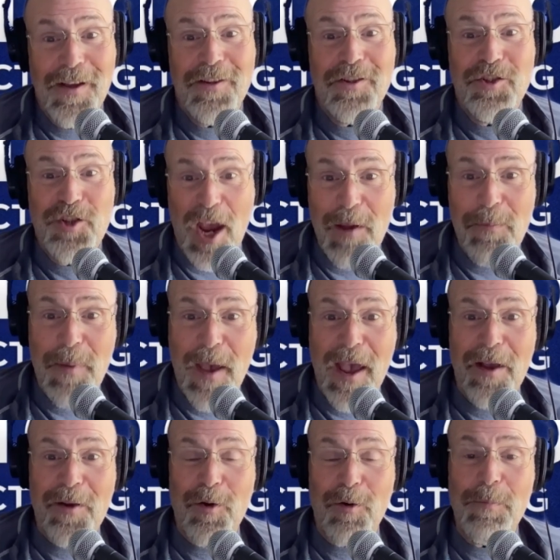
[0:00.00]

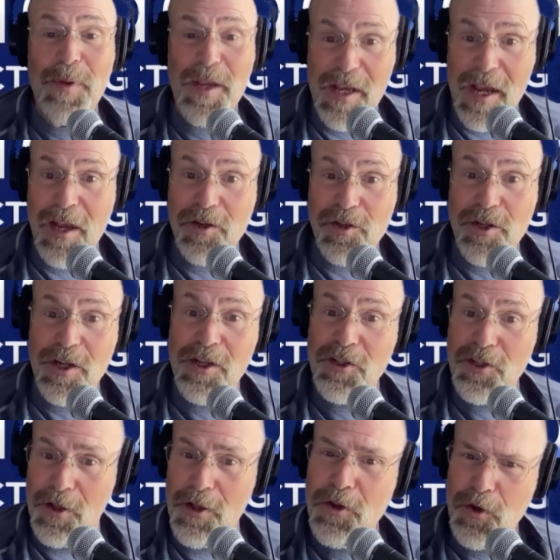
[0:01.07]
JPEG or PNGs
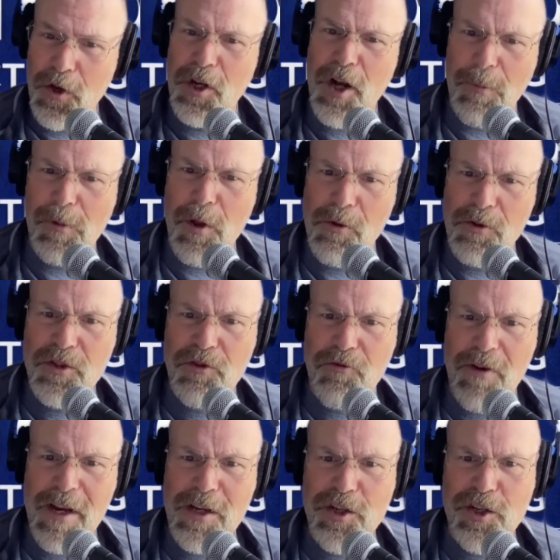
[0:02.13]
so that you could upload
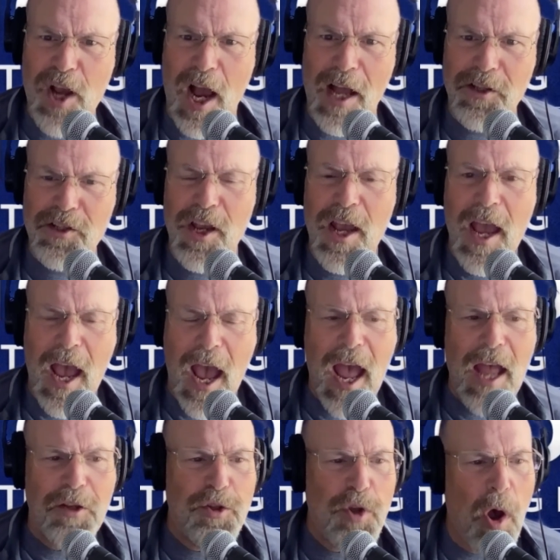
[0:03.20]
screenshots
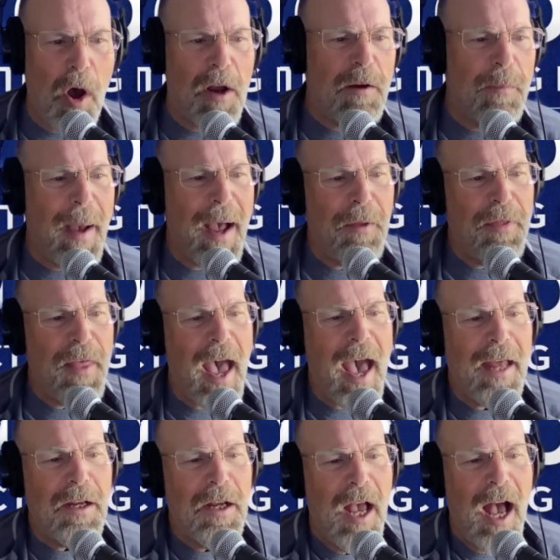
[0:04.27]
and talk about
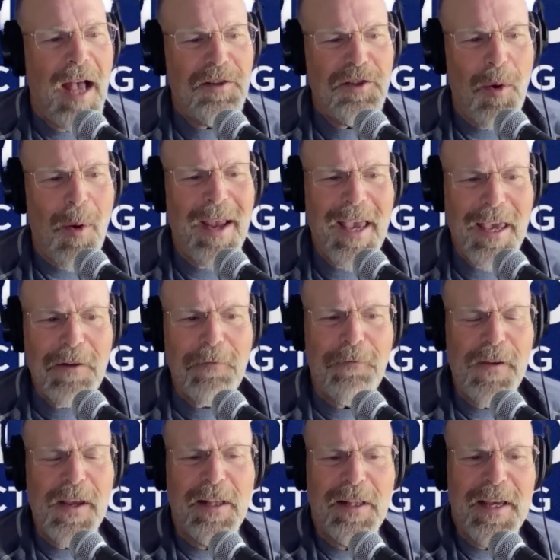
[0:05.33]
that. So I get a
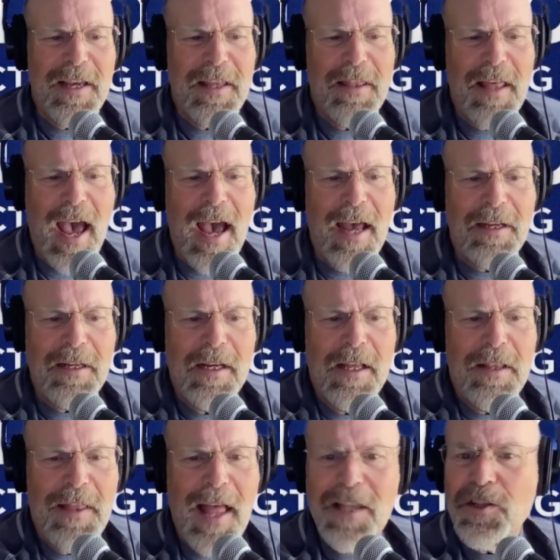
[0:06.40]
feeling that
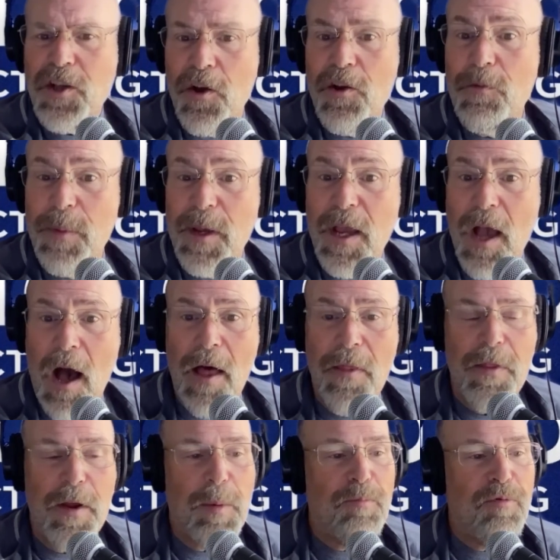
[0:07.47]
that's going to be on
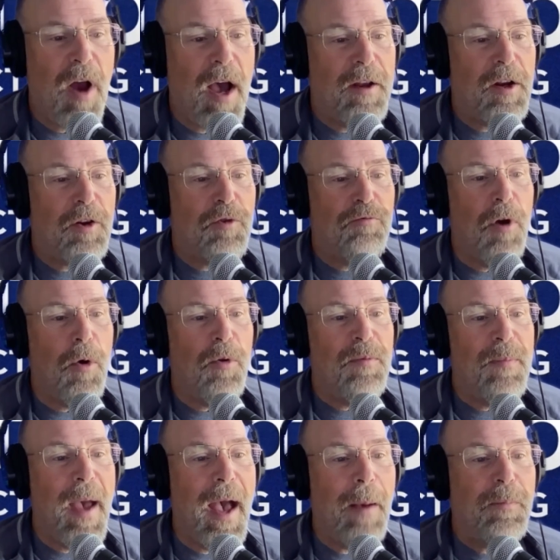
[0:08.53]
their product
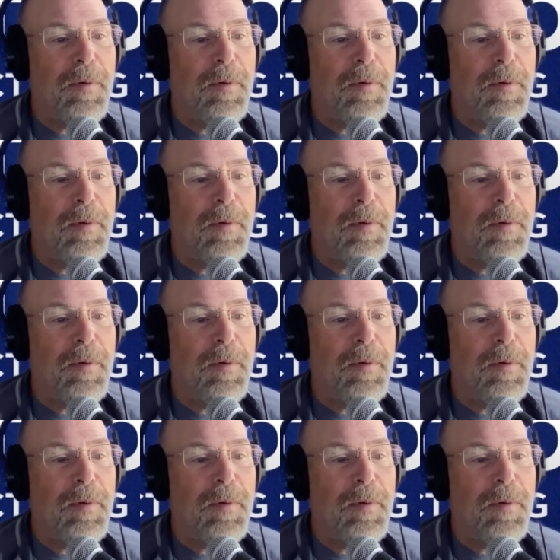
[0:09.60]
roadmap.